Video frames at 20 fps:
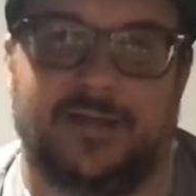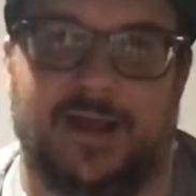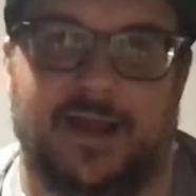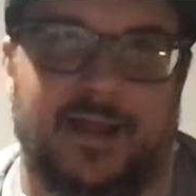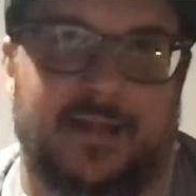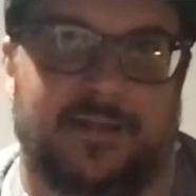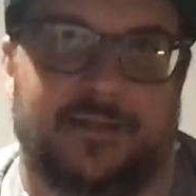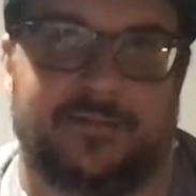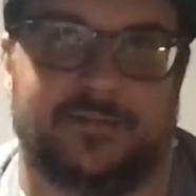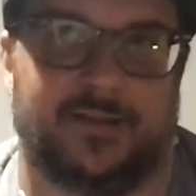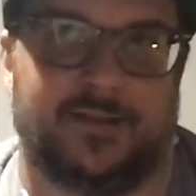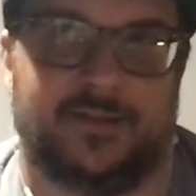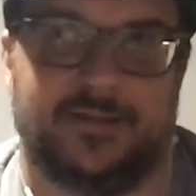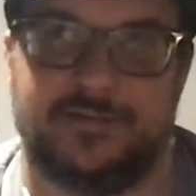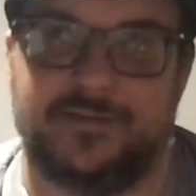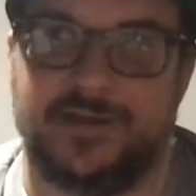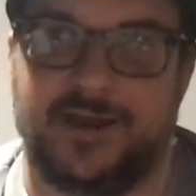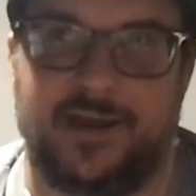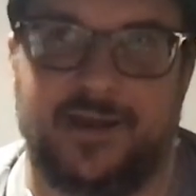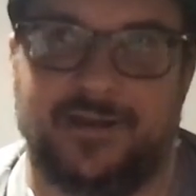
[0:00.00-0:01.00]
it looks like the
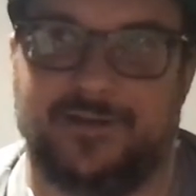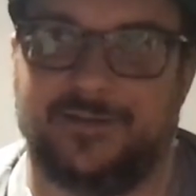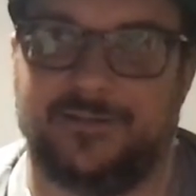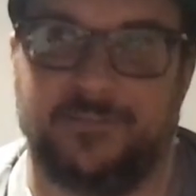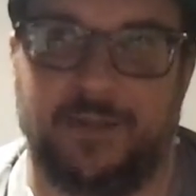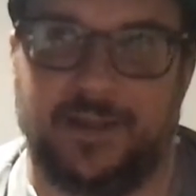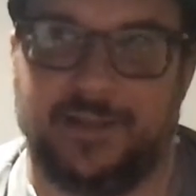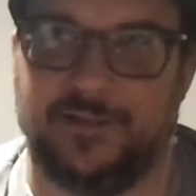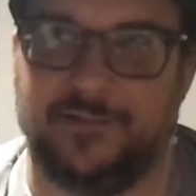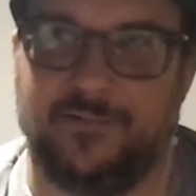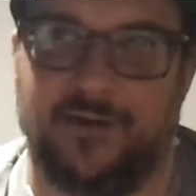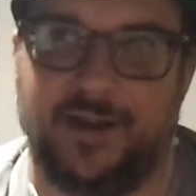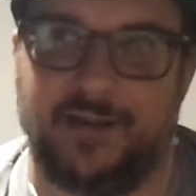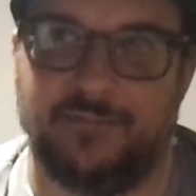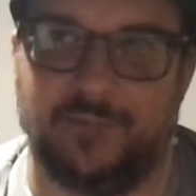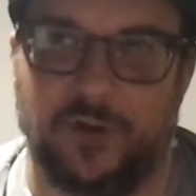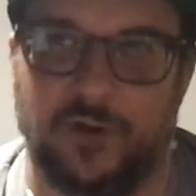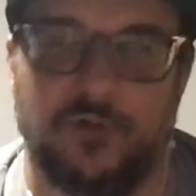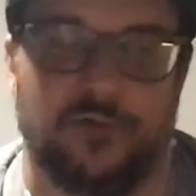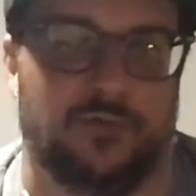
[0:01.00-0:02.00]
Giants made the right
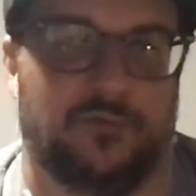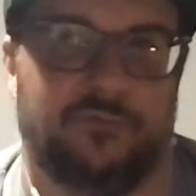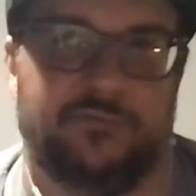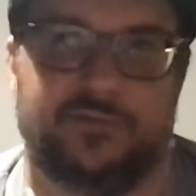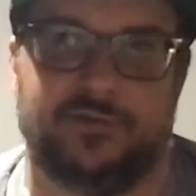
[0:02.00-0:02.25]
move.